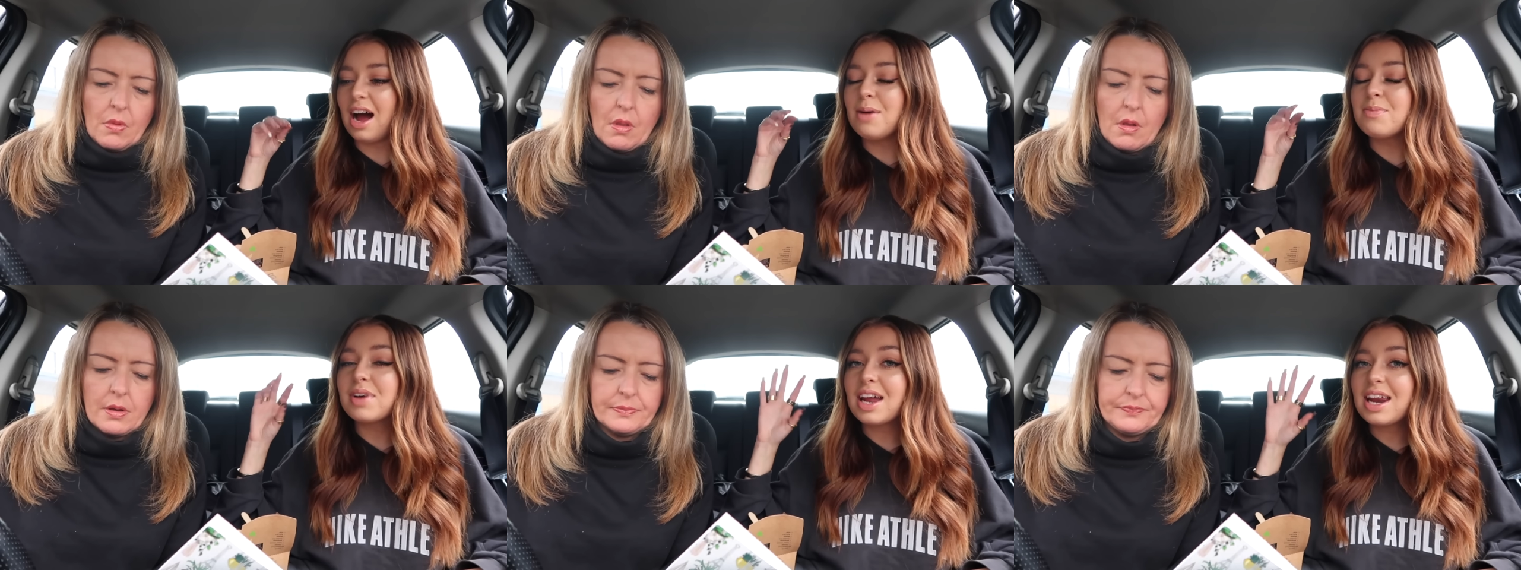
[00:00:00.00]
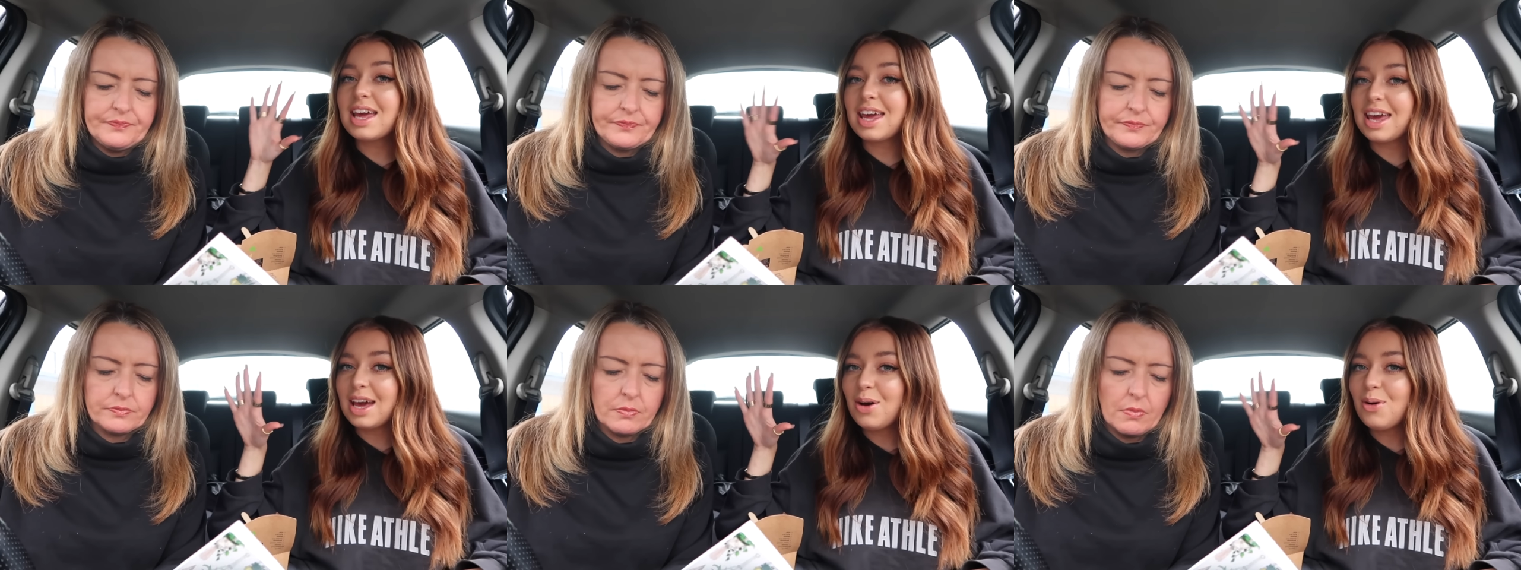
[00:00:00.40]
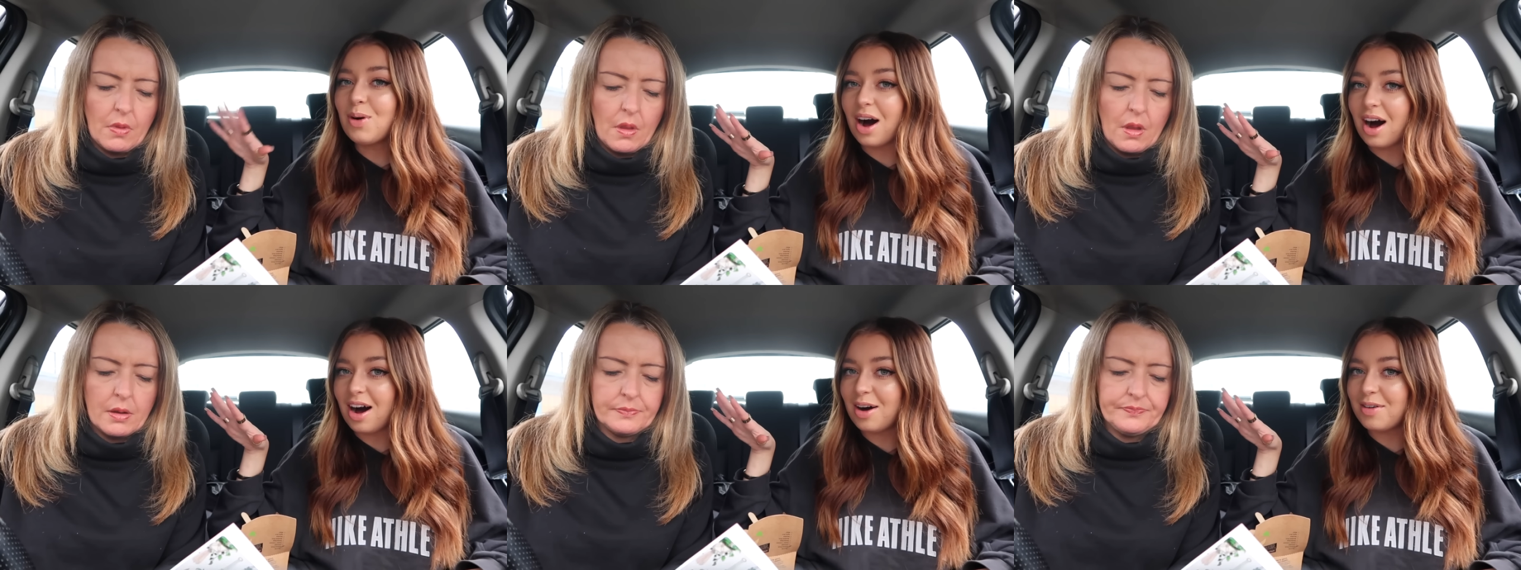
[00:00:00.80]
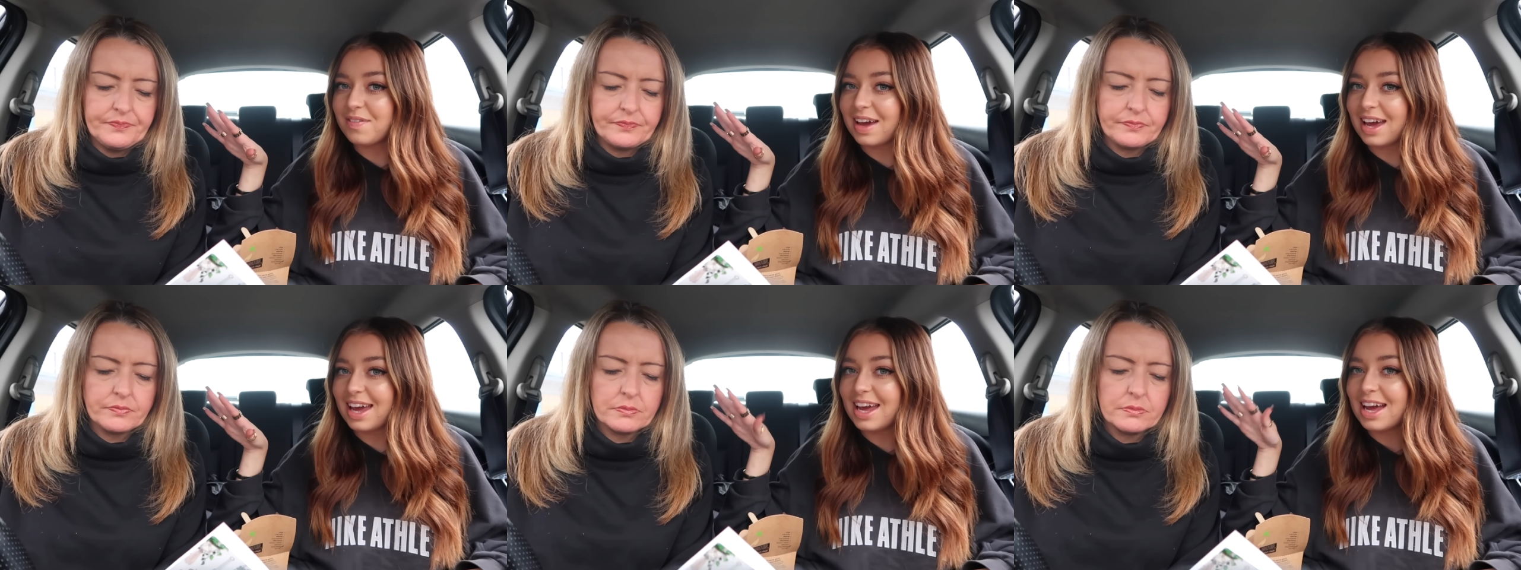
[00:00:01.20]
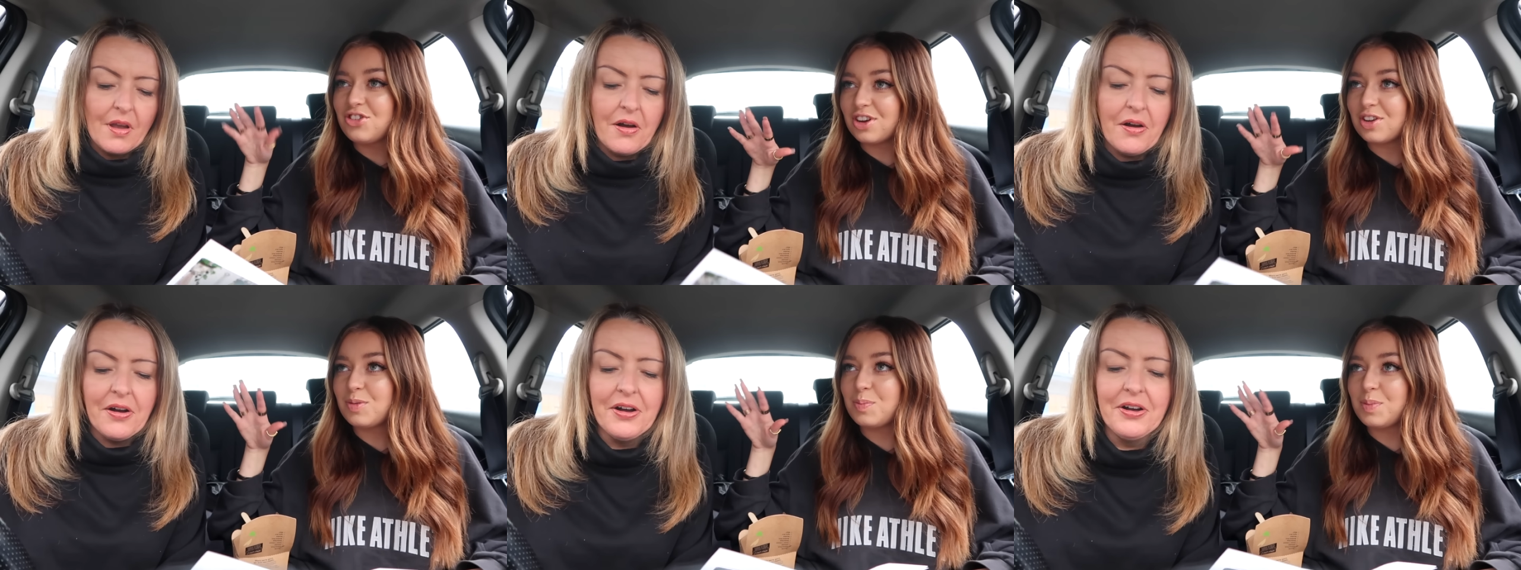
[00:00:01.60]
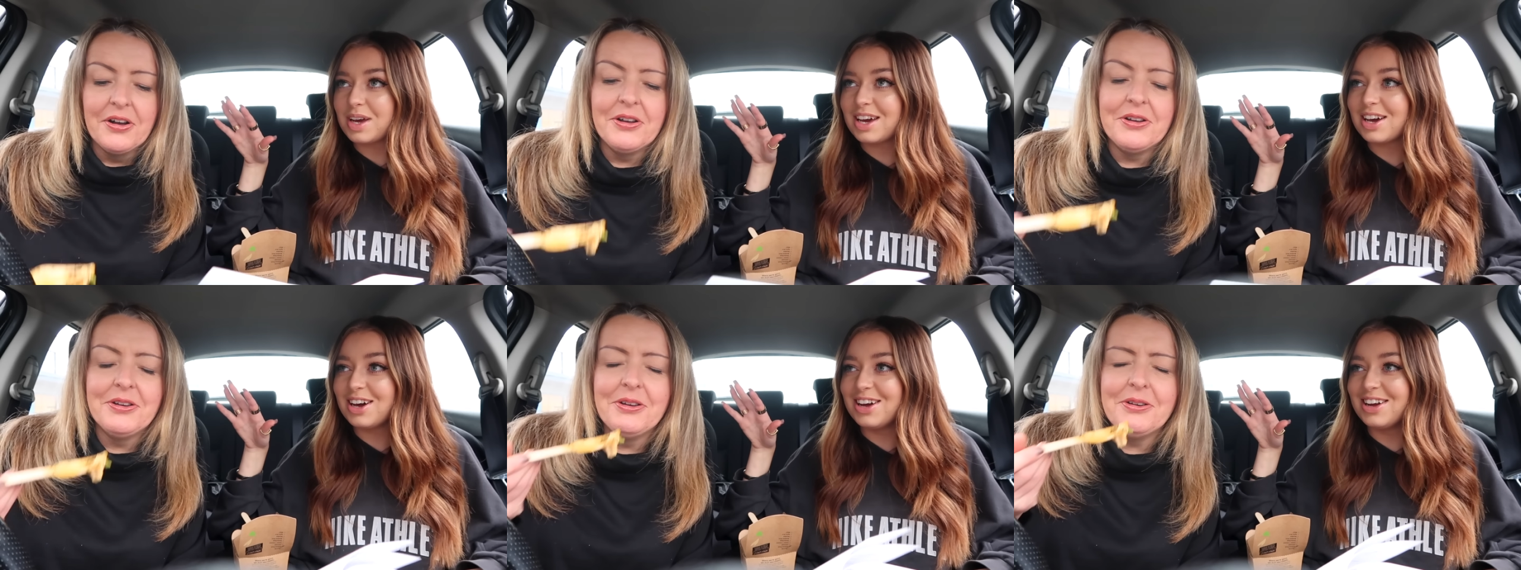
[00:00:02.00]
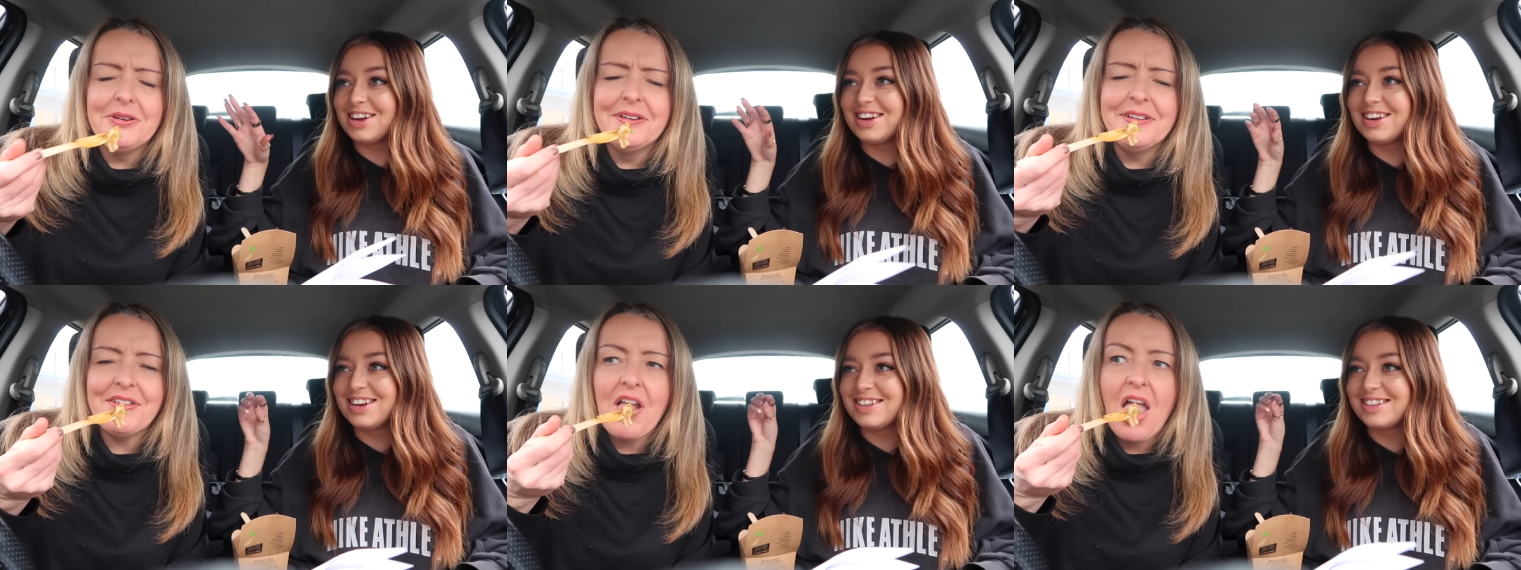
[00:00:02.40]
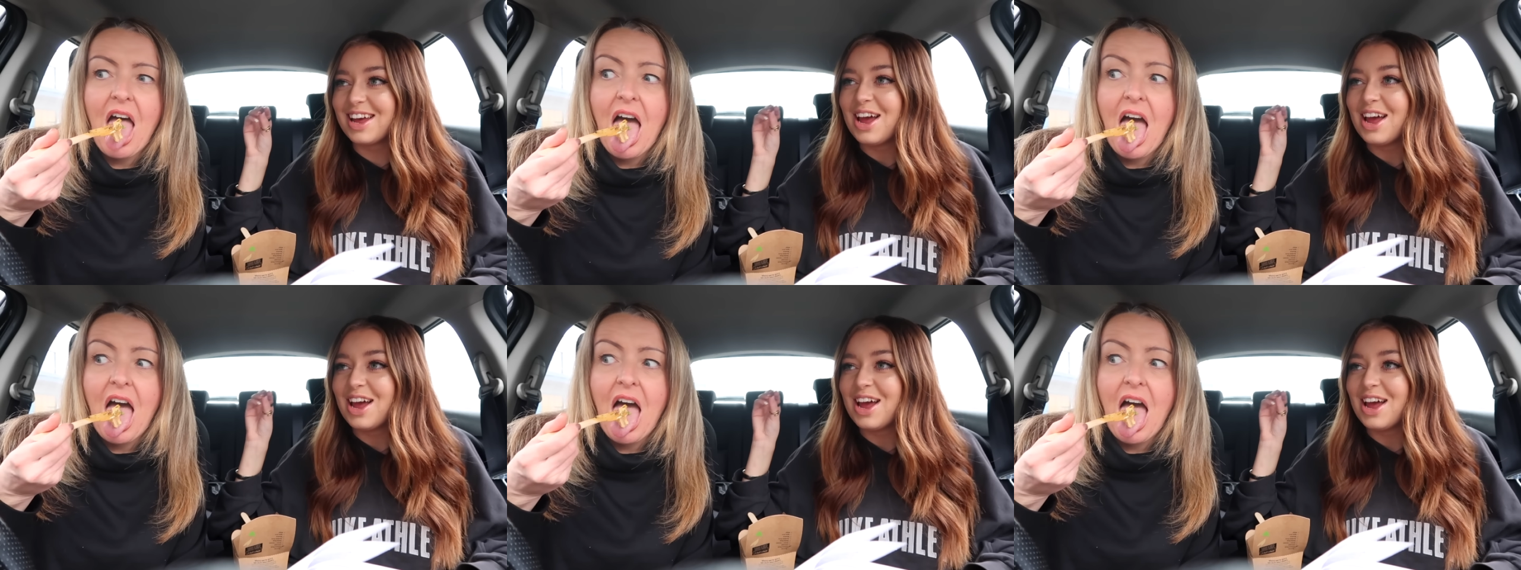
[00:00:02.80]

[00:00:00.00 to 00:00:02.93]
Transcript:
Speaker 1: I'm gonna kill Harvey just uh. because